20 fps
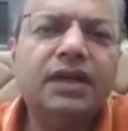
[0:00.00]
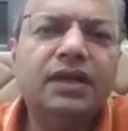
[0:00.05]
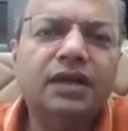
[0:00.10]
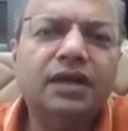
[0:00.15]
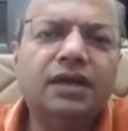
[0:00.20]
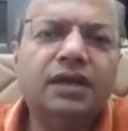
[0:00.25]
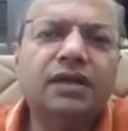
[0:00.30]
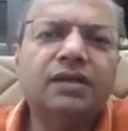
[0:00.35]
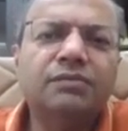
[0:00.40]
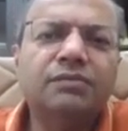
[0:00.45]

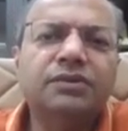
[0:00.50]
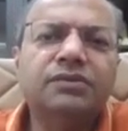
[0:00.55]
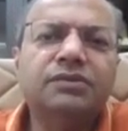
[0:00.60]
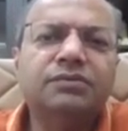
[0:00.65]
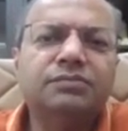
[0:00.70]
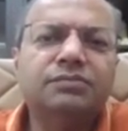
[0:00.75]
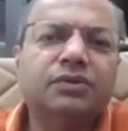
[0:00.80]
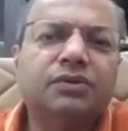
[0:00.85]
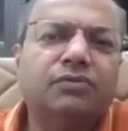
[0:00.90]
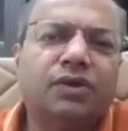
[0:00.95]
are able to
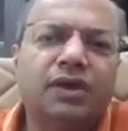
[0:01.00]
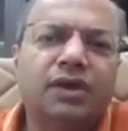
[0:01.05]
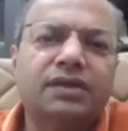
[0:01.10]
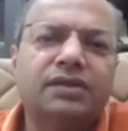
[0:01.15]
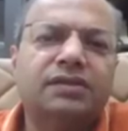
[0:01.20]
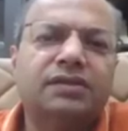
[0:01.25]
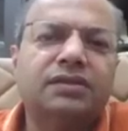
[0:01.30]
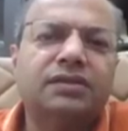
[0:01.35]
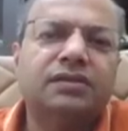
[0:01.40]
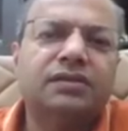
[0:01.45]
provide
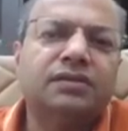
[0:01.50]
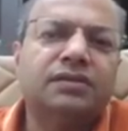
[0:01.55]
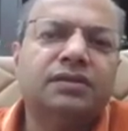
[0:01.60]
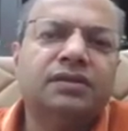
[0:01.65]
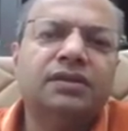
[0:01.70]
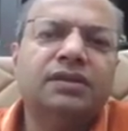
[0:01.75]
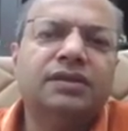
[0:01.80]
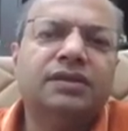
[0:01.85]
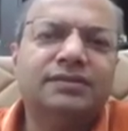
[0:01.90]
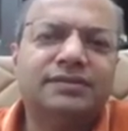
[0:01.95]

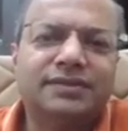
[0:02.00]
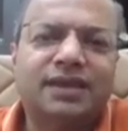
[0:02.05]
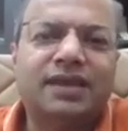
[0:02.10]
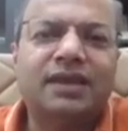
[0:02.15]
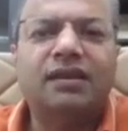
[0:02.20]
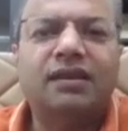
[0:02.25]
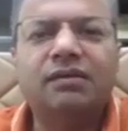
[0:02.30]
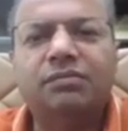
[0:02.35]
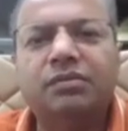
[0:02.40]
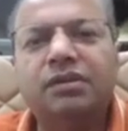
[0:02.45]

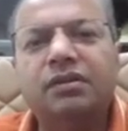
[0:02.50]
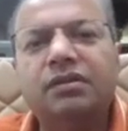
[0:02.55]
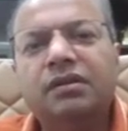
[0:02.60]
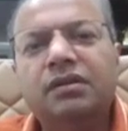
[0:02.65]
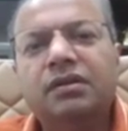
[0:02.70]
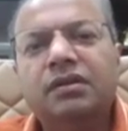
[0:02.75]
scalable